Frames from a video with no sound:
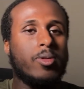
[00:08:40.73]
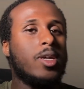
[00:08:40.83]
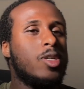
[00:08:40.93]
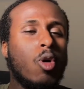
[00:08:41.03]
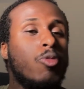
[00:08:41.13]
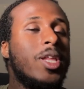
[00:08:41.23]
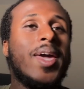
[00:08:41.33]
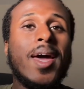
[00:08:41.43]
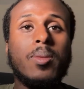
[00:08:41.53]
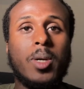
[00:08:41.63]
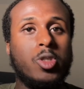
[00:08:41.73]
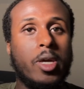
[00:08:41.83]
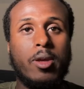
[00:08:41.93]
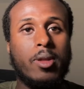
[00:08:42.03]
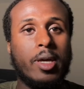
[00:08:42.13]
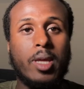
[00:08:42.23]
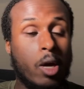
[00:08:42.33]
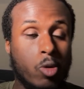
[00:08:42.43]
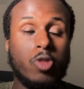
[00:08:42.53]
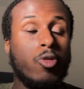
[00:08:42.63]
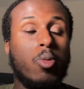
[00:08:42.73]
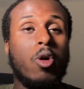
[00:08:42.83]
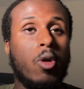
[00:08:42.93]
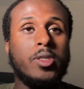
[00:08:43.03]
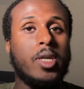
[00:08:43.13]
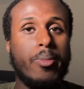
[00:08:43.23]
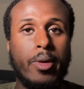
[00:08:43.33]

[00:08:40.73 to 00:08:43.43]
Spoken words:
Because no one really cared about GA. Like I watched football a long time.